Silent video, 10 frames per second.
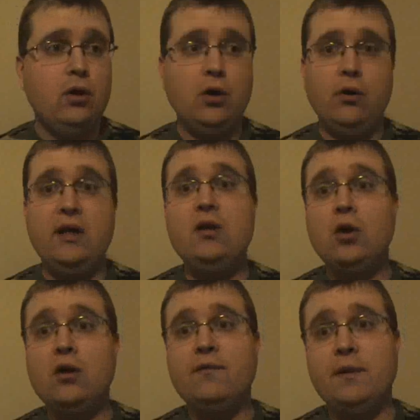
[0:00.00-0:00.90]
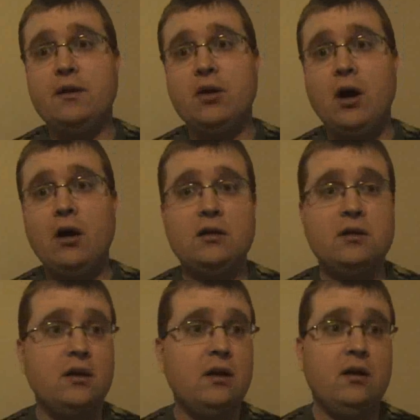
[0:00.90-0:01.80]
you know, he could have been
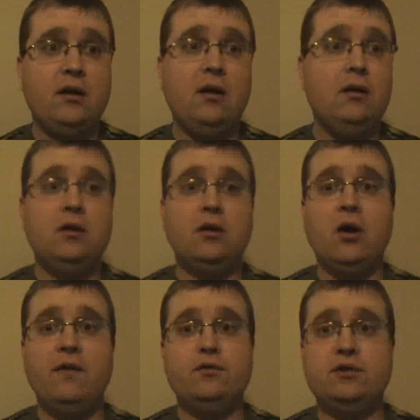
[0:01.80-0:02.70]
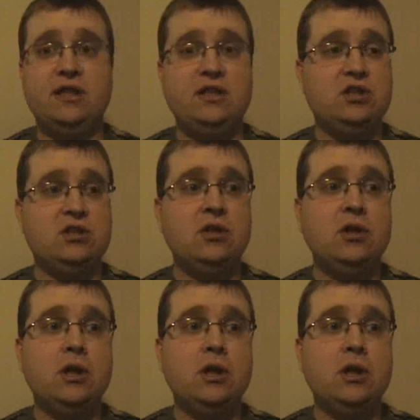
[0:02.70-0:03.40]
talked into conversation